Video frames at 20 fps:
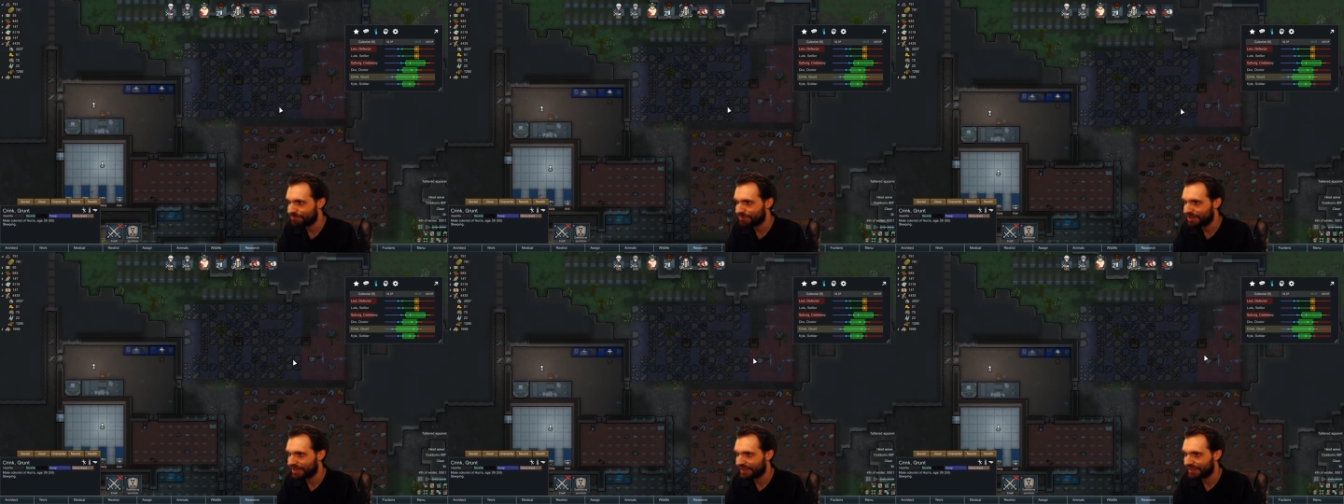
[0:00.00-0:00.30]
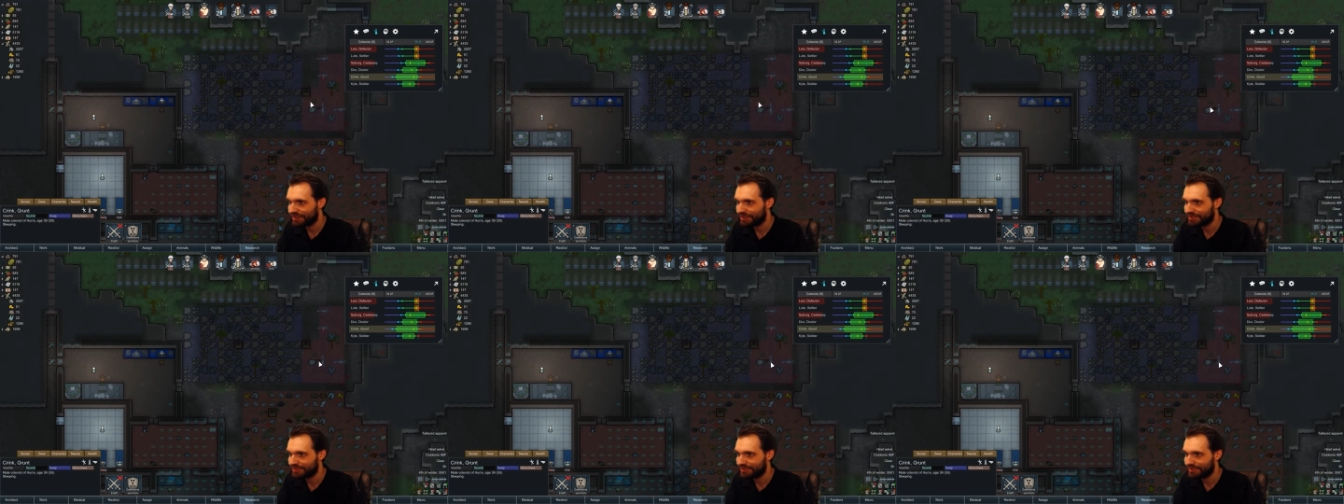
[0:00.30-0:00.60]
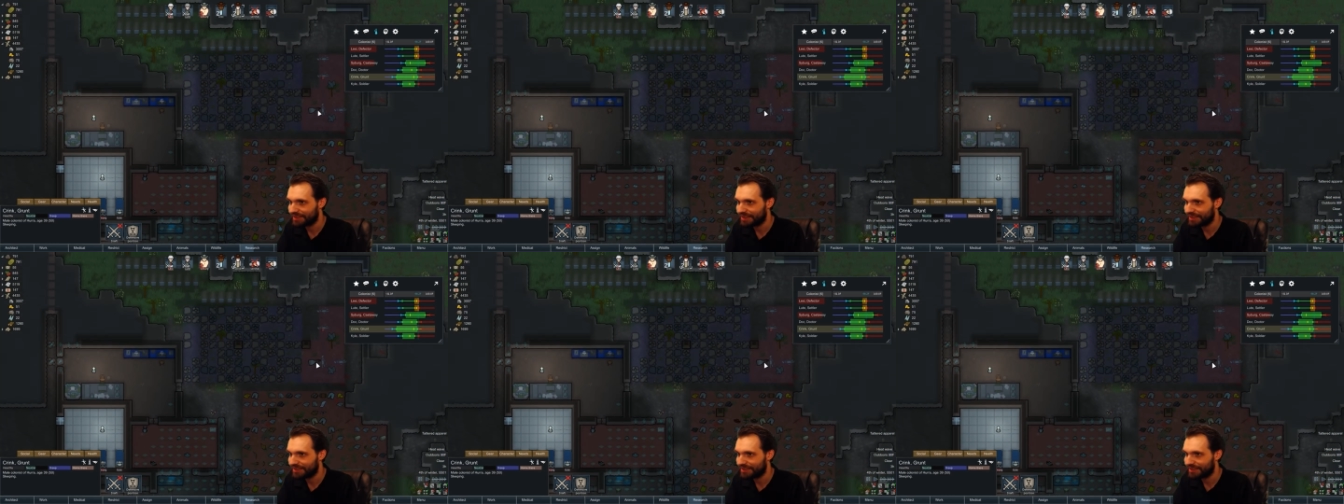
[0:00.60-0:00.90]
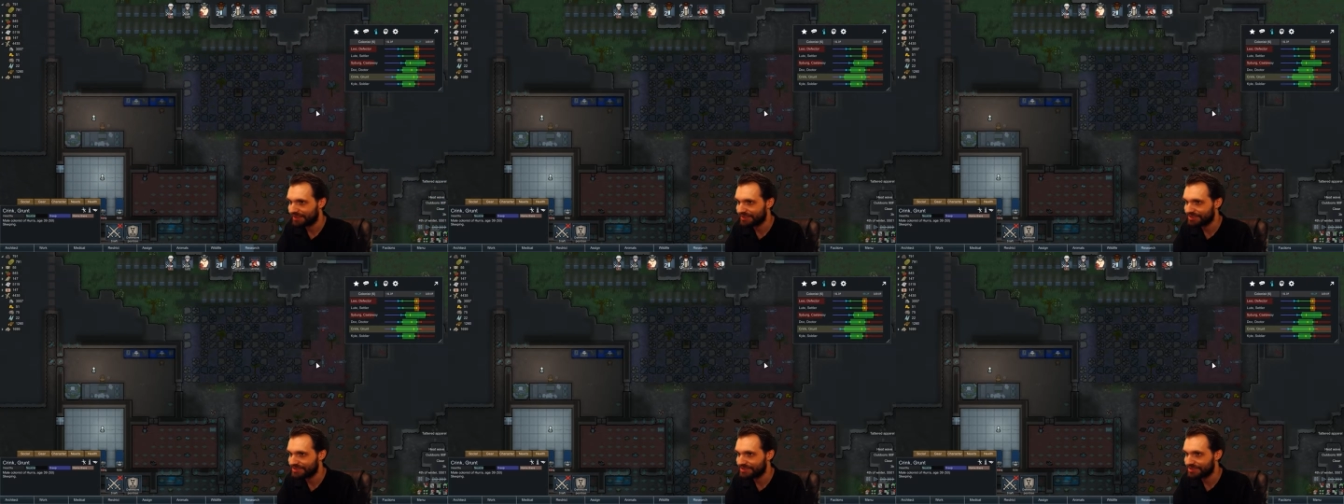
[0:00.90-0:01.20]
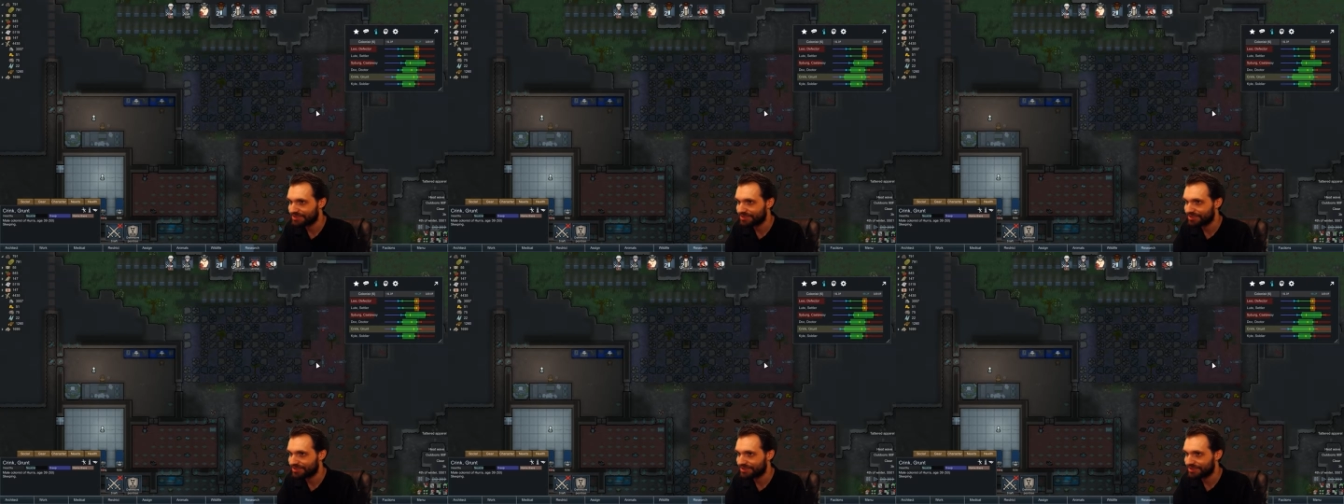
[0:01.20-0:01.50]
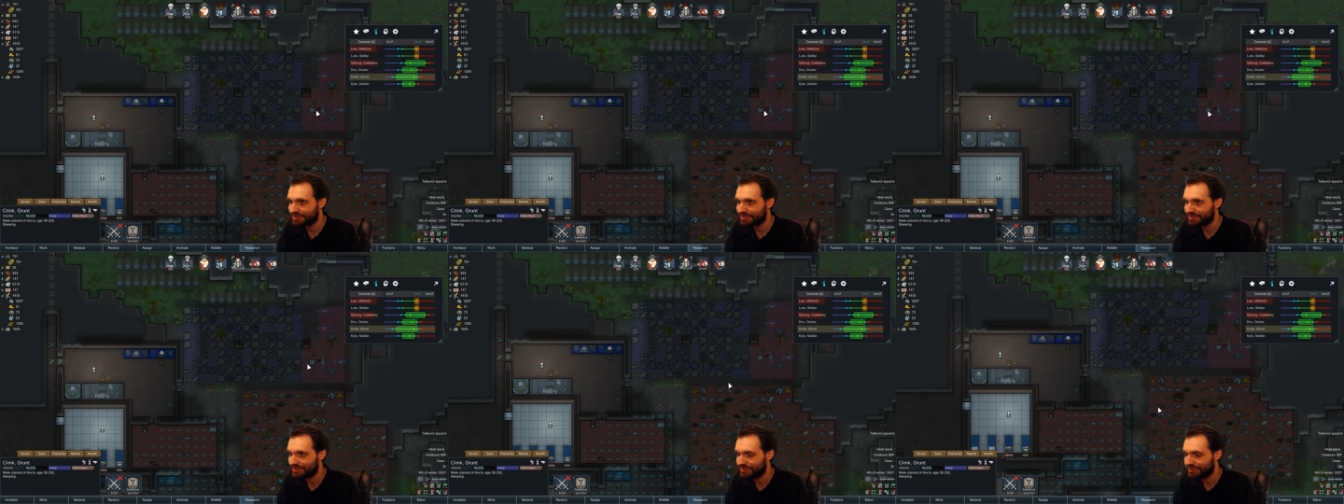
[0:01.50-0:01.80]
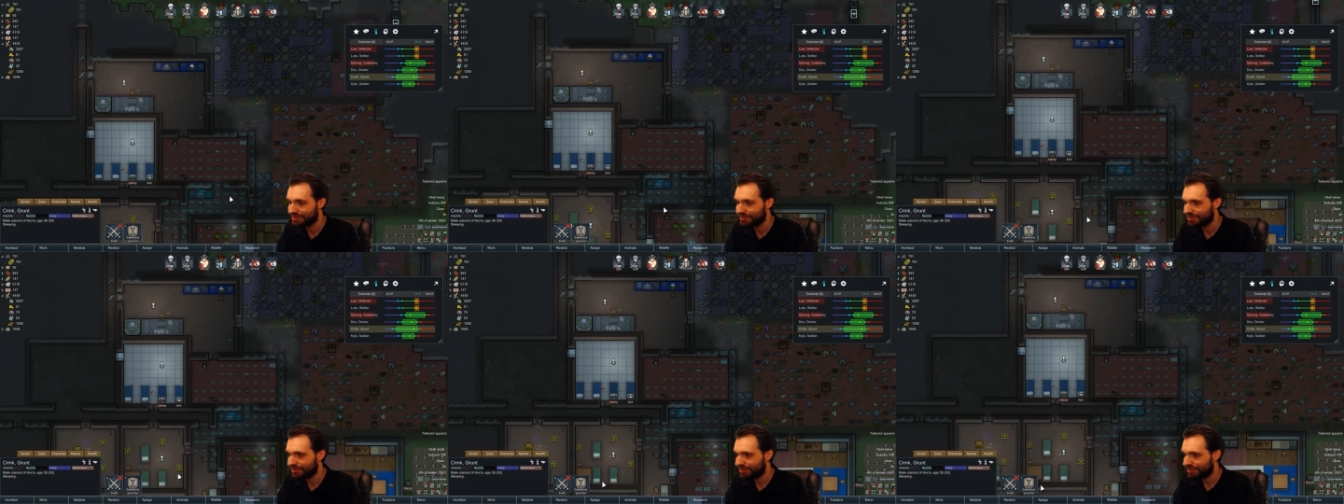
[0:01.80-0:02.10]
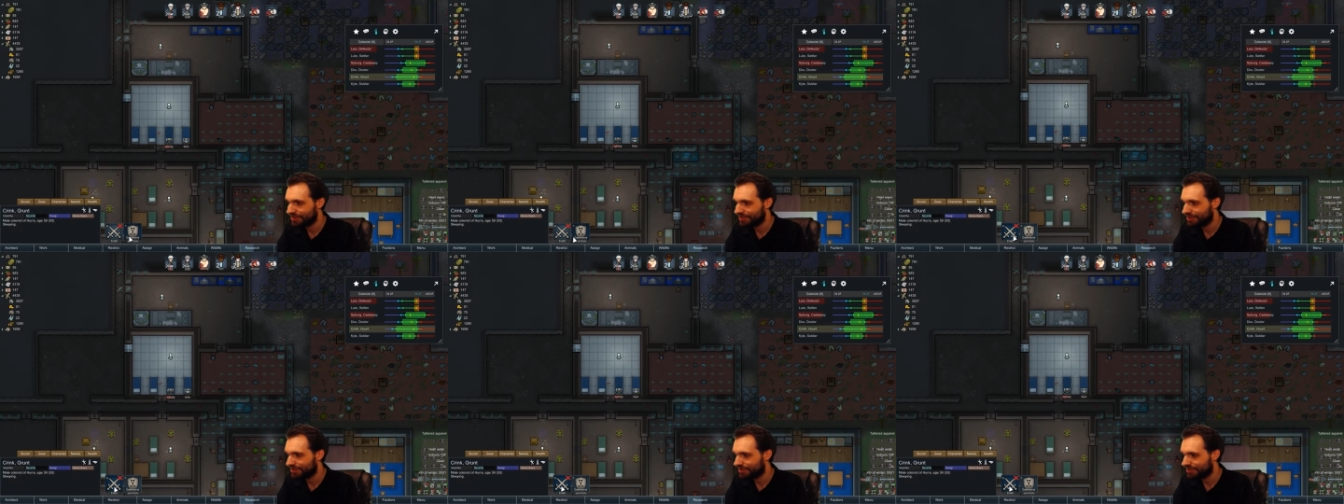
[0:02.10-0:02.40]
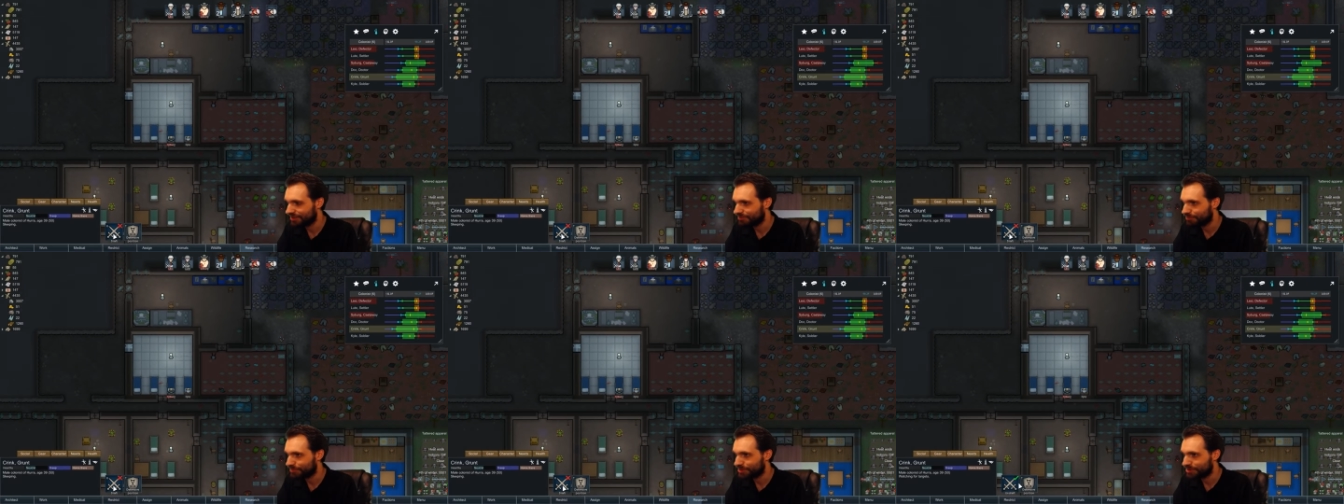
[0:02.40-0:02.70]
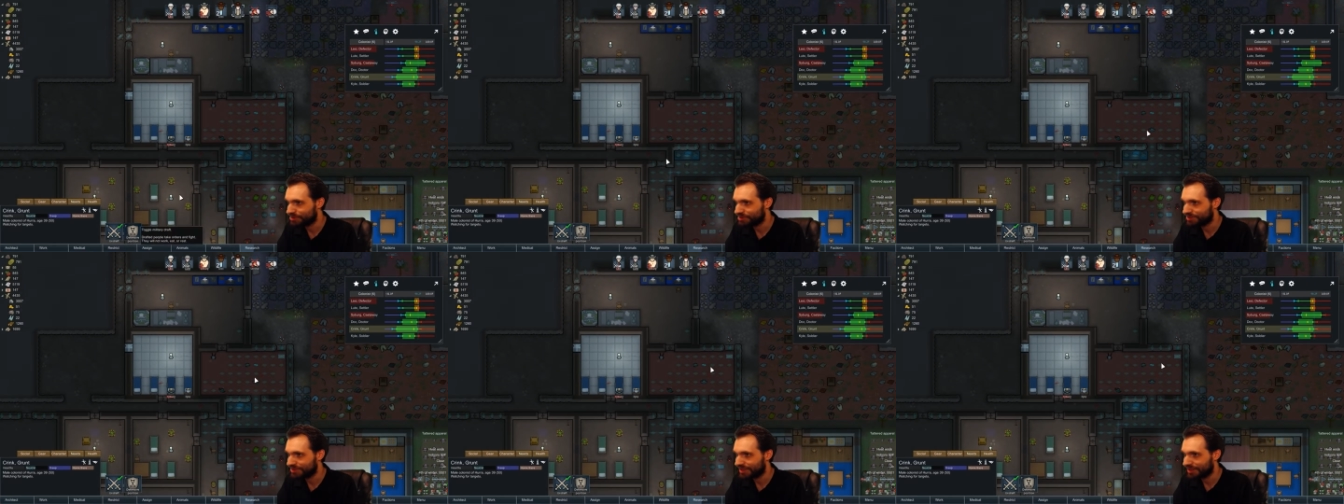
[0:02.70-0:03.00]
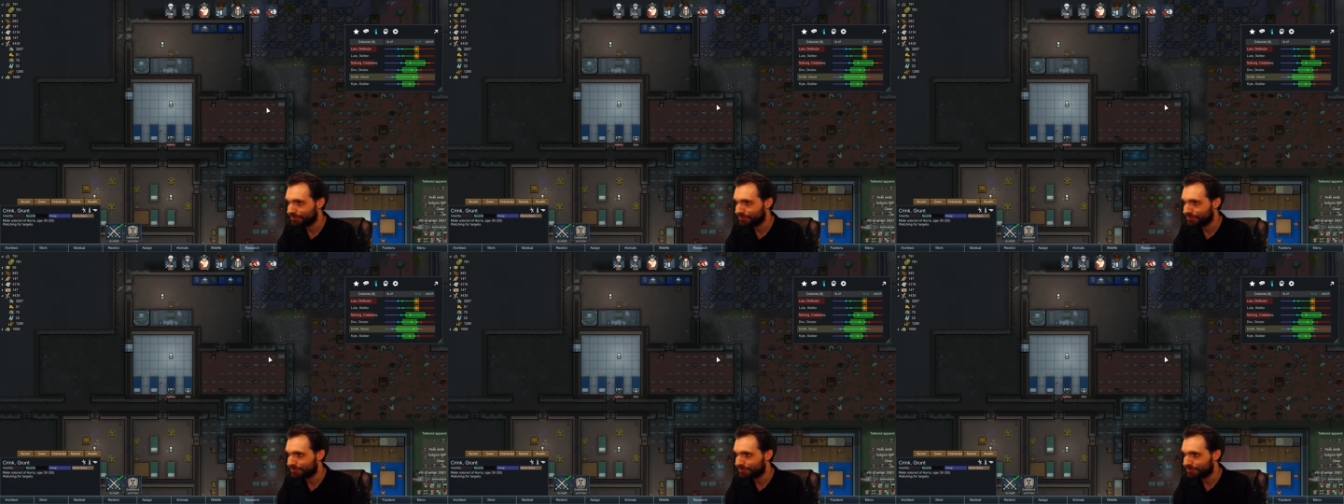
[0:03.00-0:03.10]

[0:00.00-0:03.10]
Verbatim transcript: but yeah, I could get things started on butchering.